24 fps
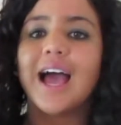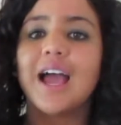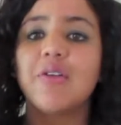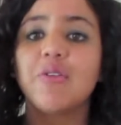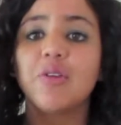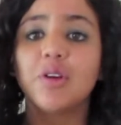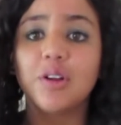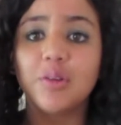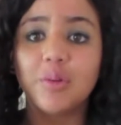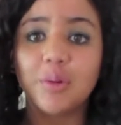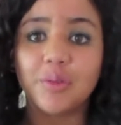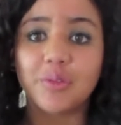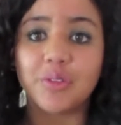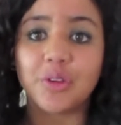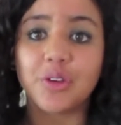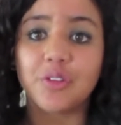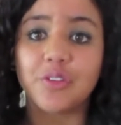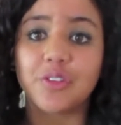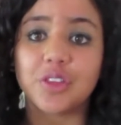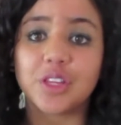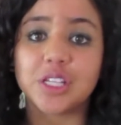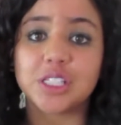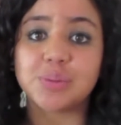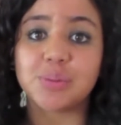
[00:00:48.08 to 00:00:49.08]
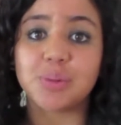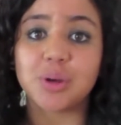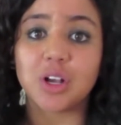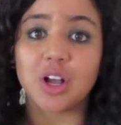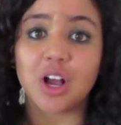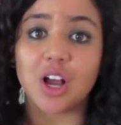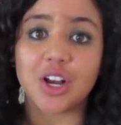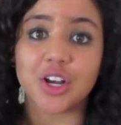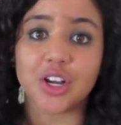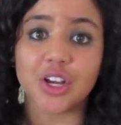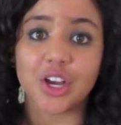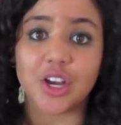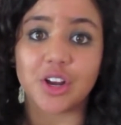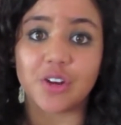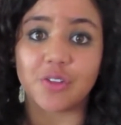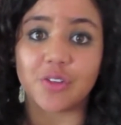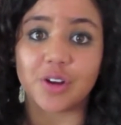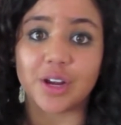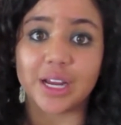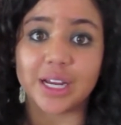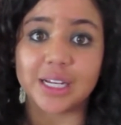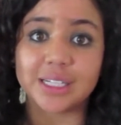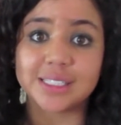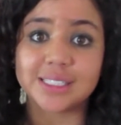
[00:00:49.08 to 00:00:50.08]
I wrote a review for this book on
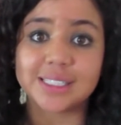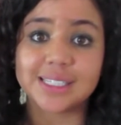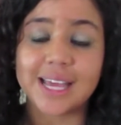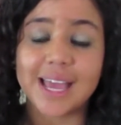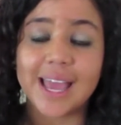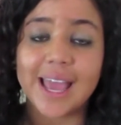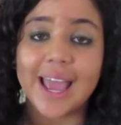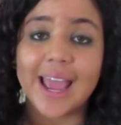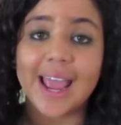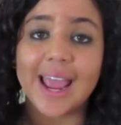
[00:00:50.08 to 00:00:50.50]
Goodreads,